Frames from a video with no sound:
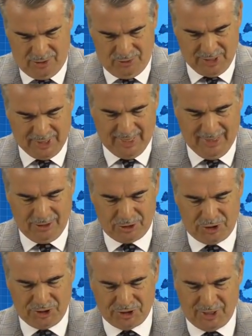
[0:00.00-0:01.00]
To that end,
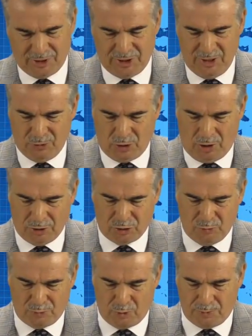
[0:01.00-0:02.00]
she said she would
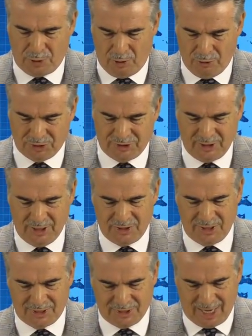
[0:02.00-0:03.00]
also propose
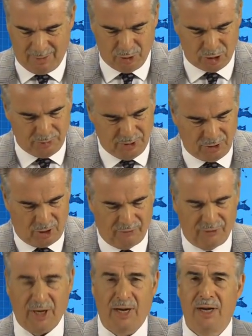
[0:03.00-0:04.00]
the establishment
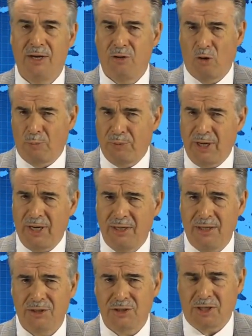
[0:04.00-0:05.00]
of a
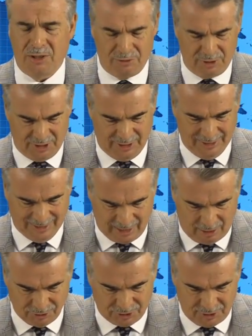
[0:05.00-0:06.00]
European Security
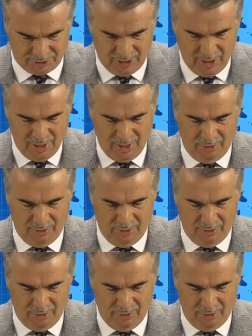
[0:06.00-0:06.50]
Council